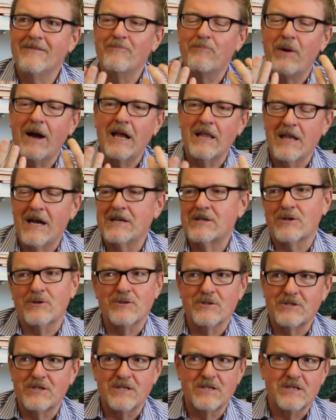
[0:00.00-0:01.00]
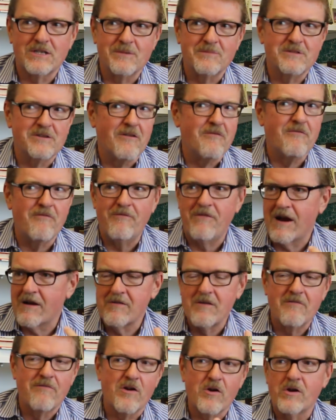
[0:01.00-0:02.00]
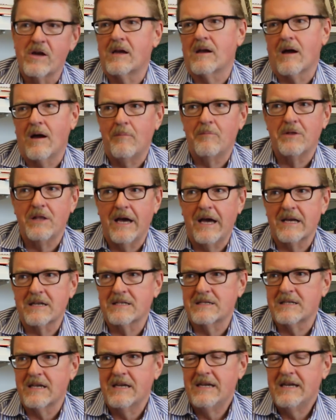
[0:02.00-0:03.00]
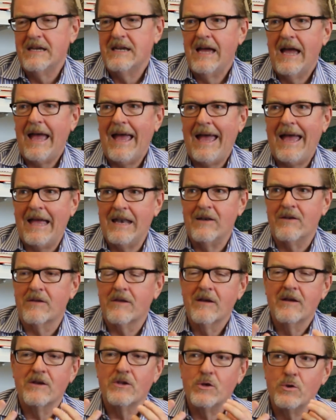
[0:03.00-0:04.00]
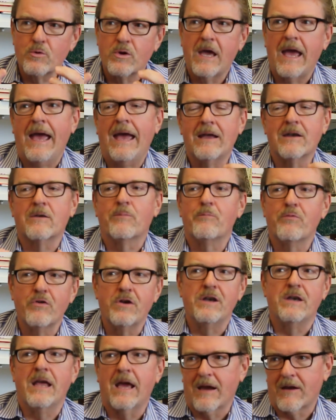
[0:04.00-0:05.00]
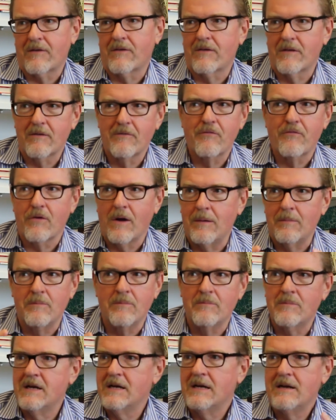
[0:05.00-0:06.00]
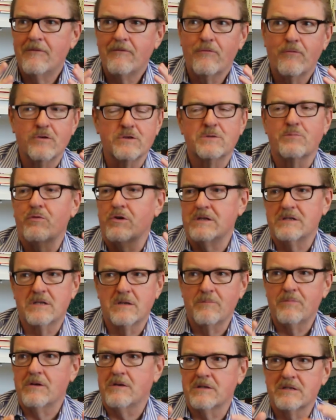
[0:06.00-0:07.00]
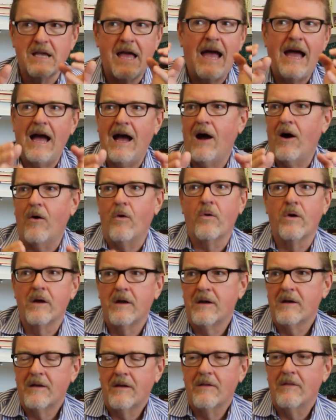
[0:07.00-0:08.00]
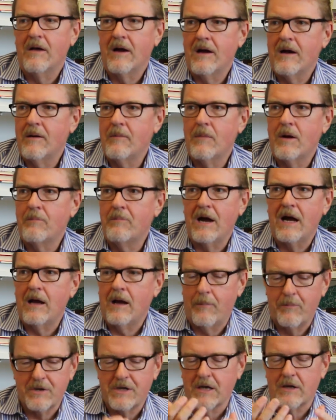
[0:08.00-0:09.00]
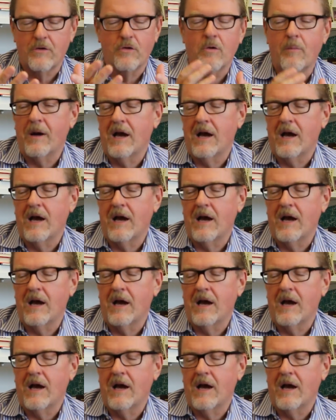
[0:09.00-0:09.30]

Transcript: Biological systems are very, very complex, and you can't predict from first principles how a particular